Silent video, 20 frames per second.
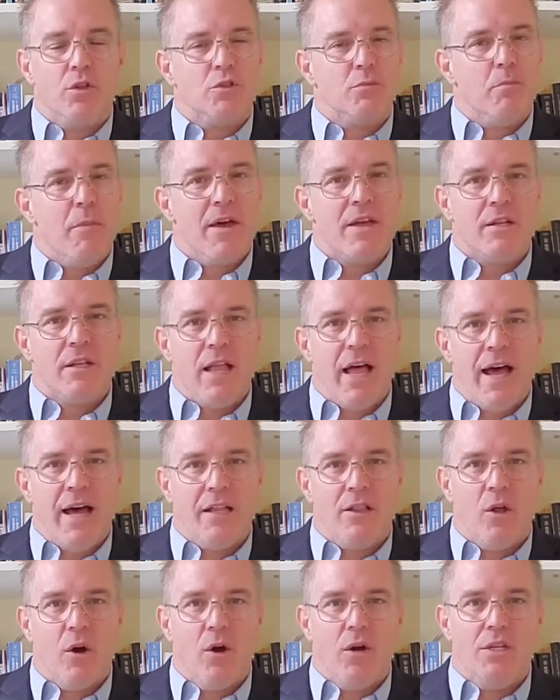metal
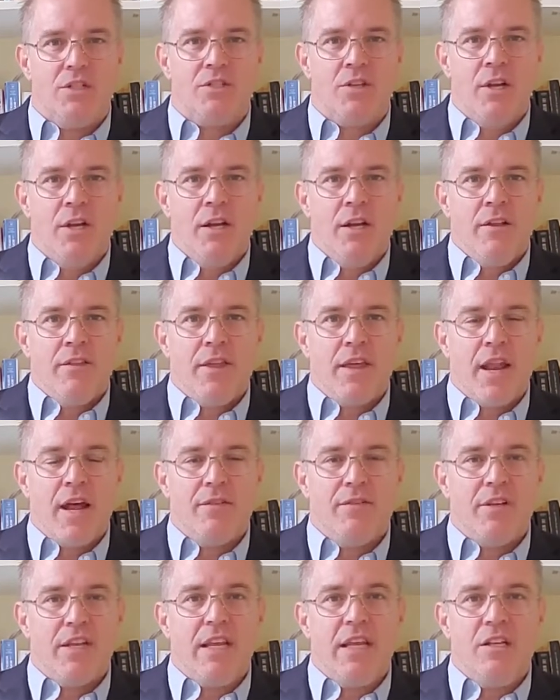alloys that have
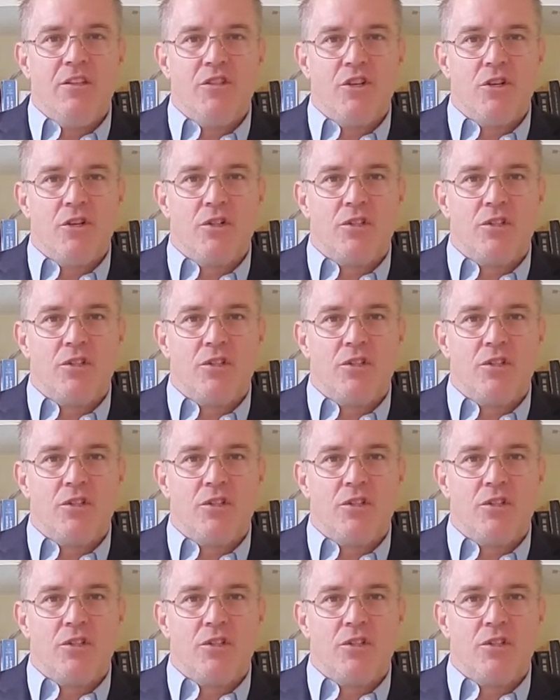an easier